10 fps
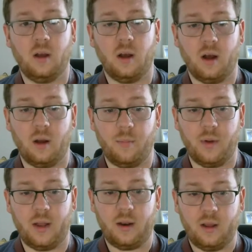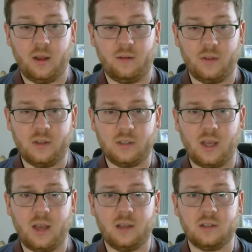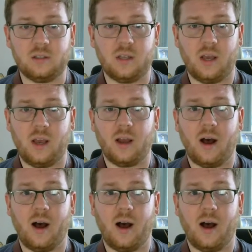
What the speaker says: But in this case, it's saying